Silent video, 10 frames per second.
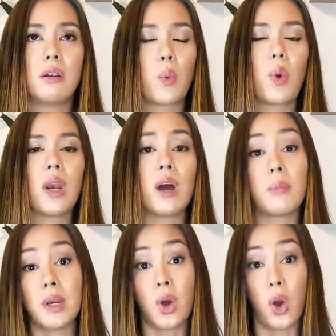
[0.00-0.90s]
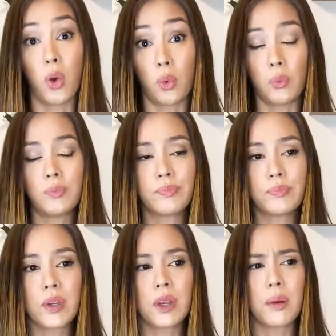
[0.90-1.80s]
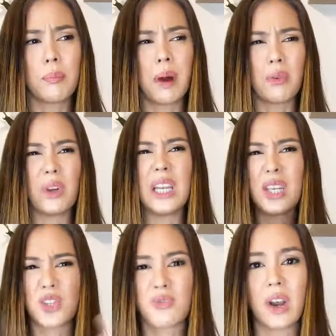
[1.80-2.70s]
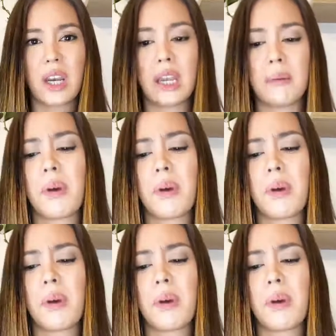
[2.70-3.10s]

when I'm at home, but really it's running.